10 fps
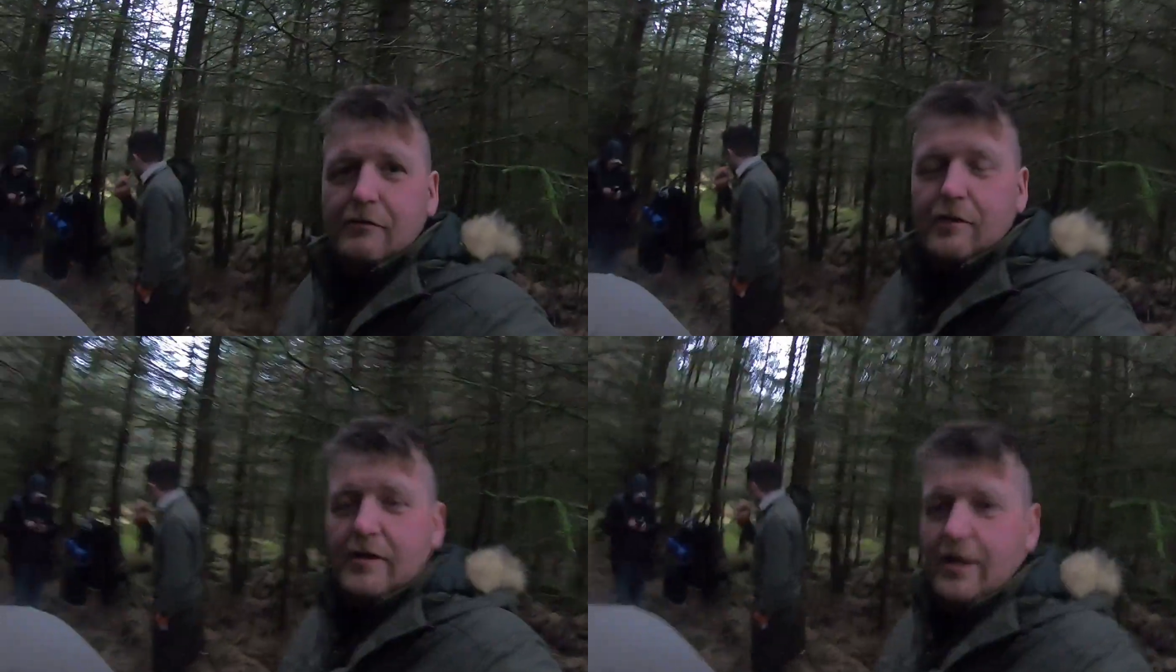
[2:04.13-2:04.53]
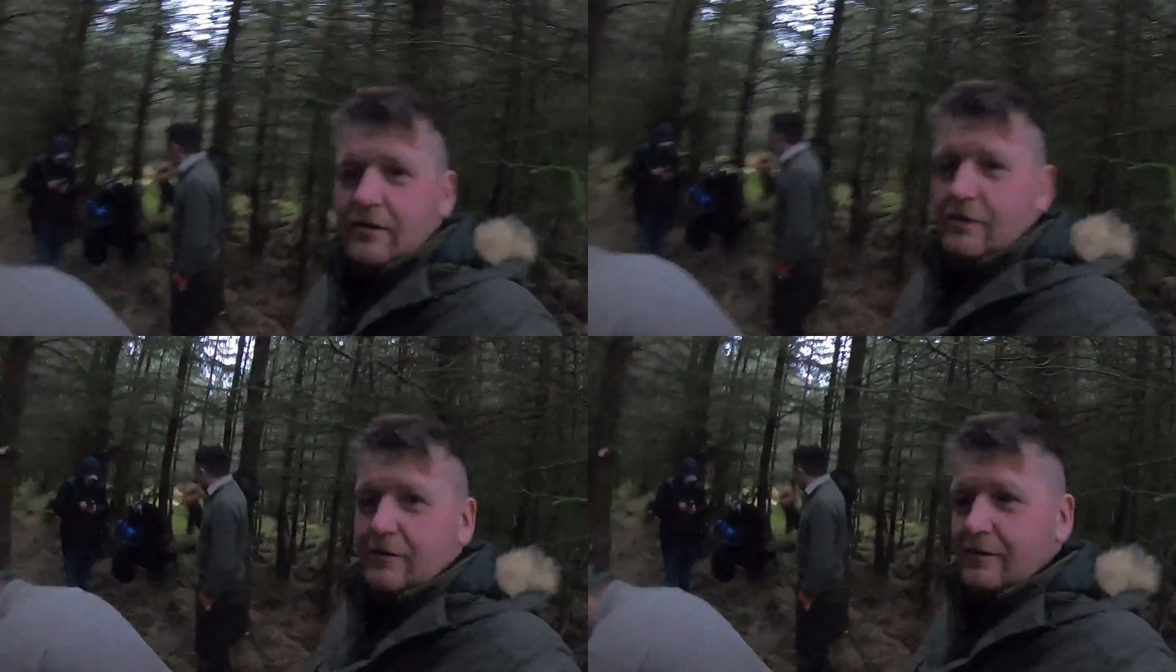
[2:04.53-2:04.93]
Right then,
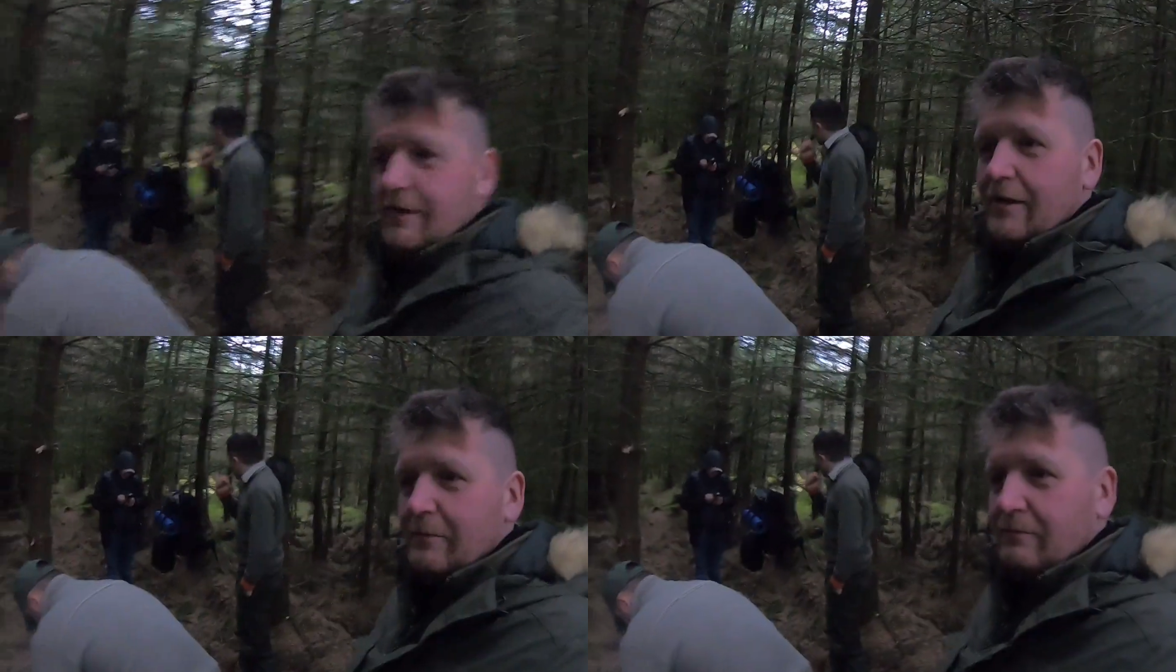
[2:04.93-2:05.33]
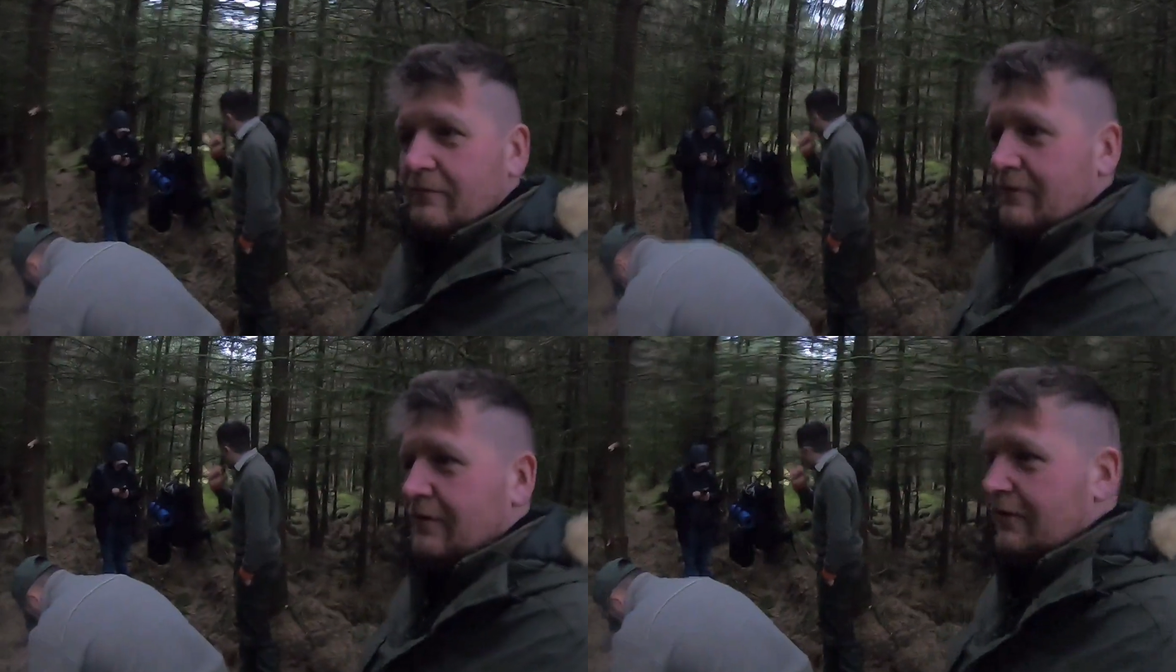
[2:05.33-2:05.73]
um,
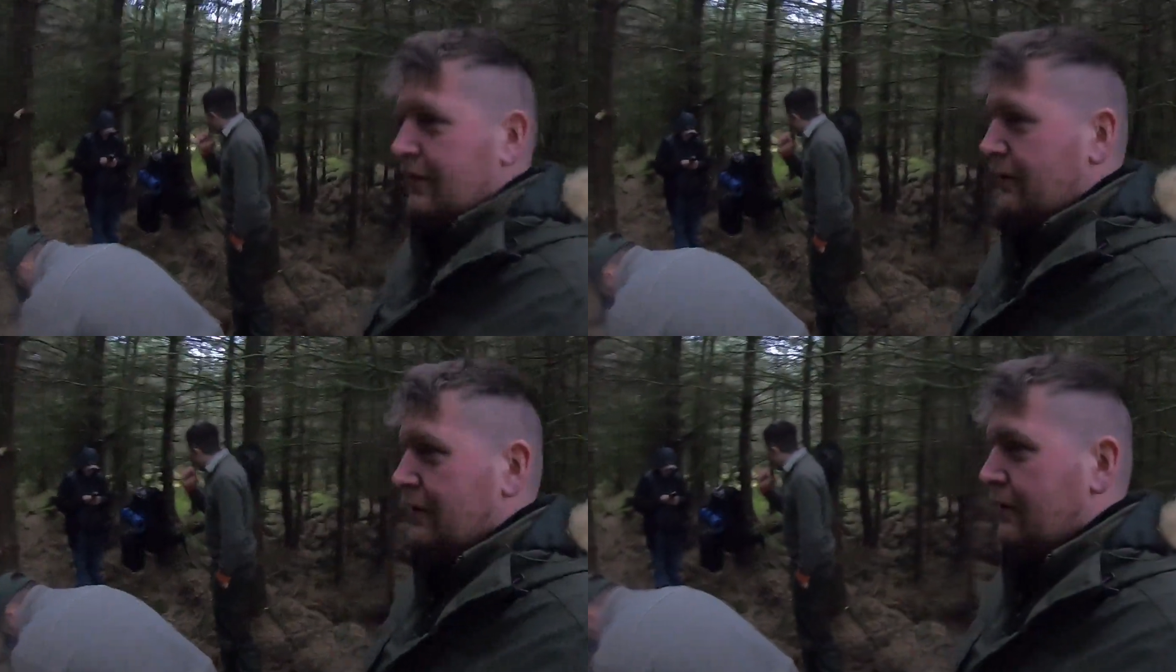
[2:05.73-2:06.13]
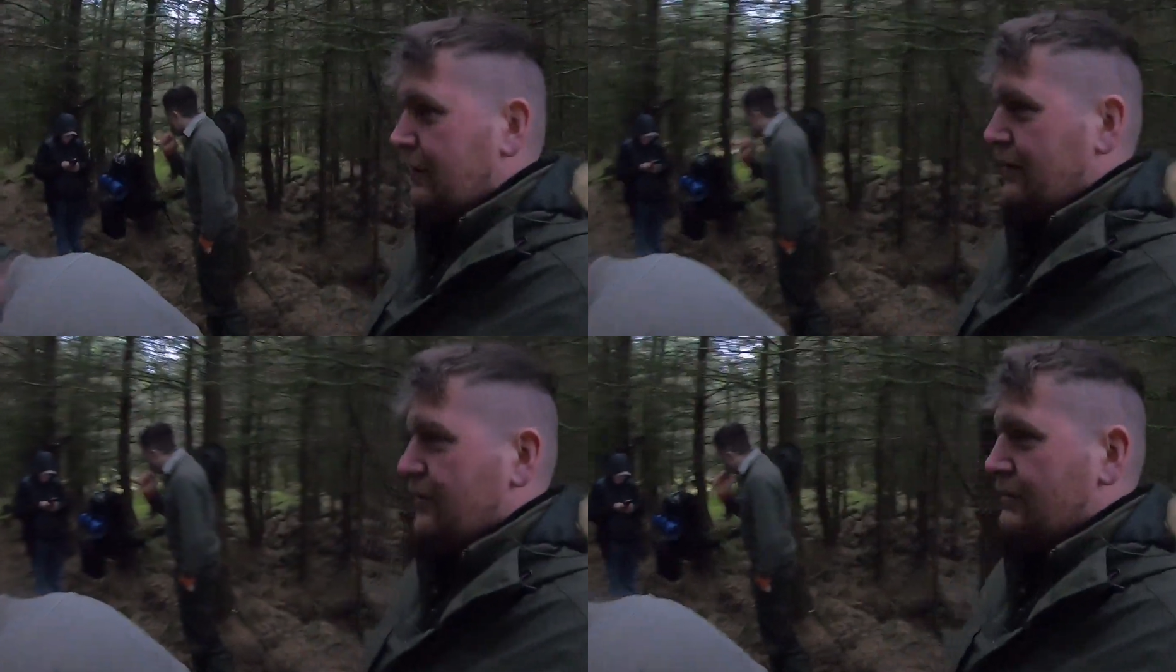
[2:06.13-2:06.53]

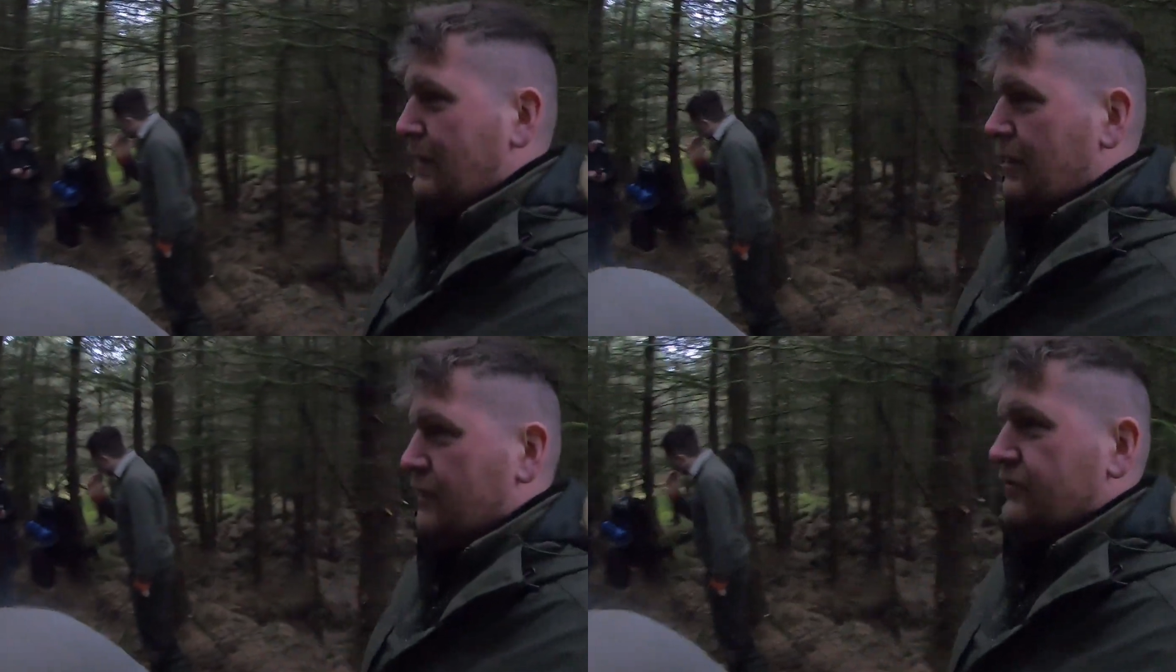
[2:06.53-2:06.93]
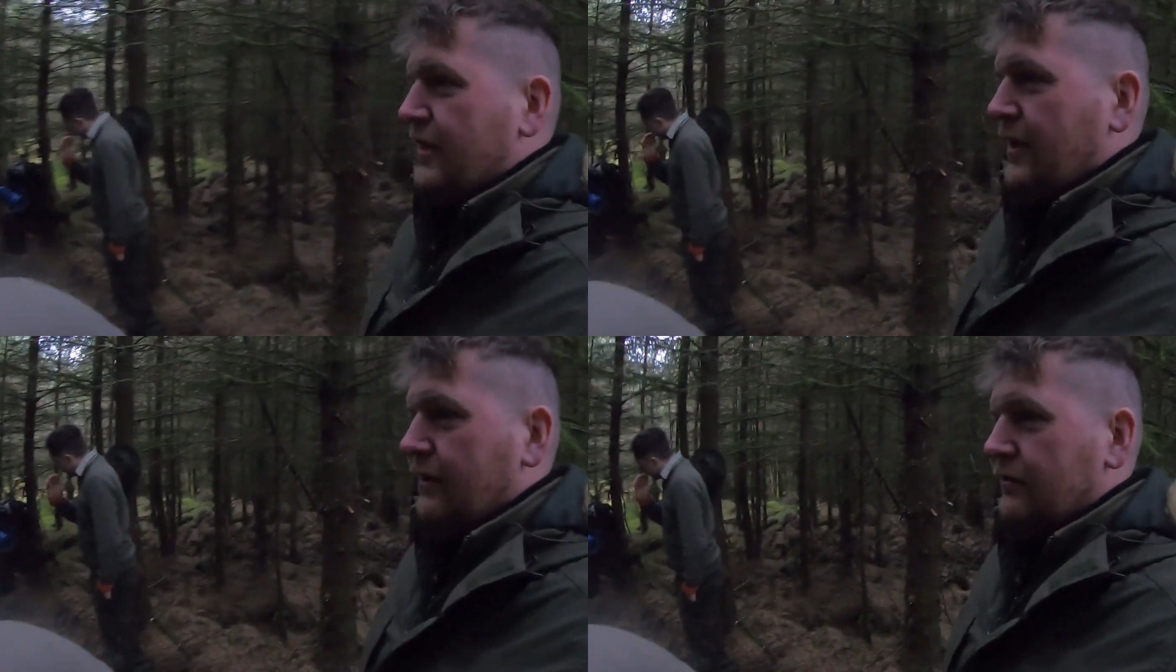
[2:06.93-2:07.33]
half
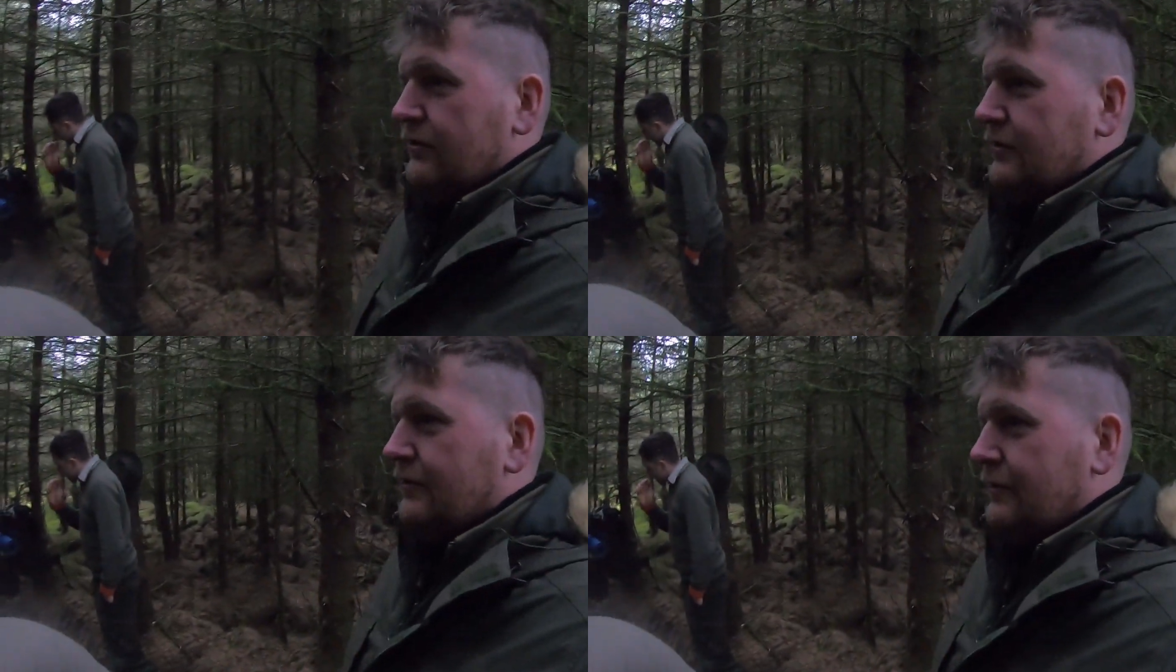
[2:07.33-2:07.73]
six,